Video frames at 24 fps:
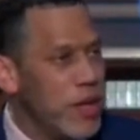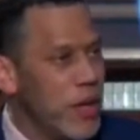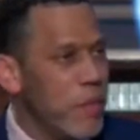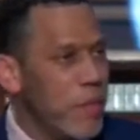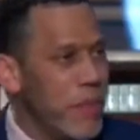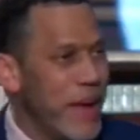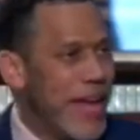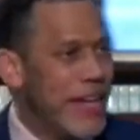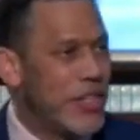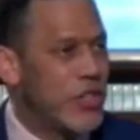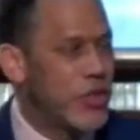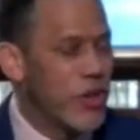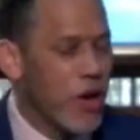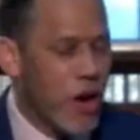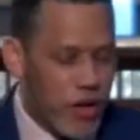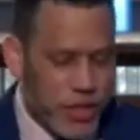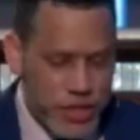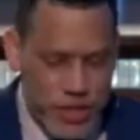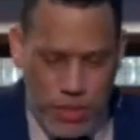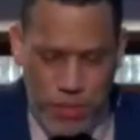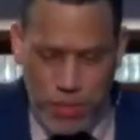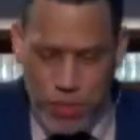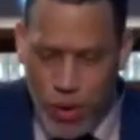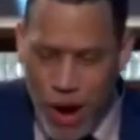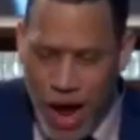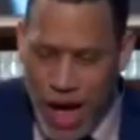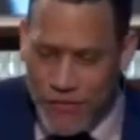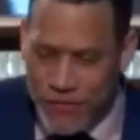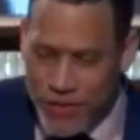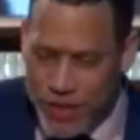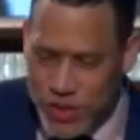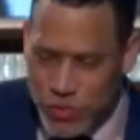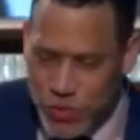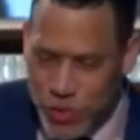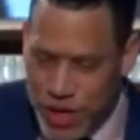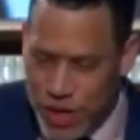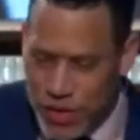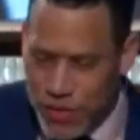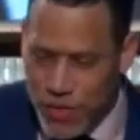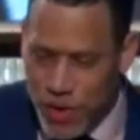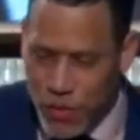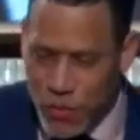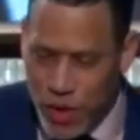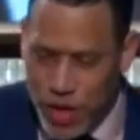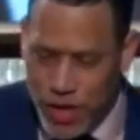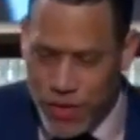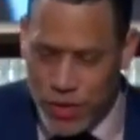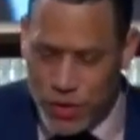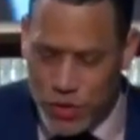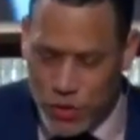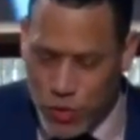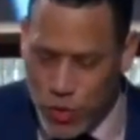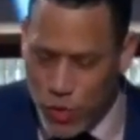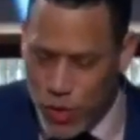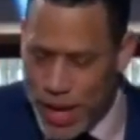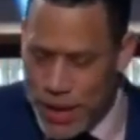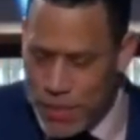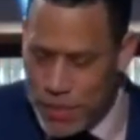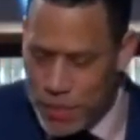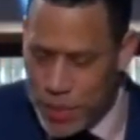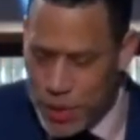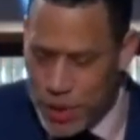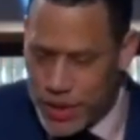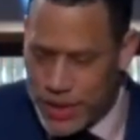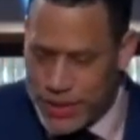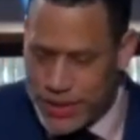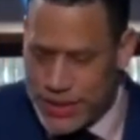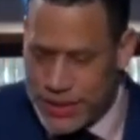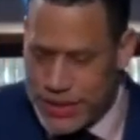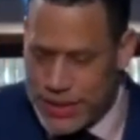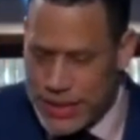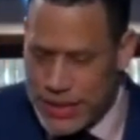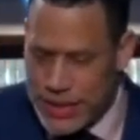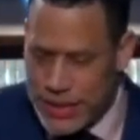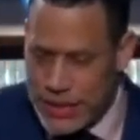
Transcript: Patriarchs and Prophets, one of, one of those great books.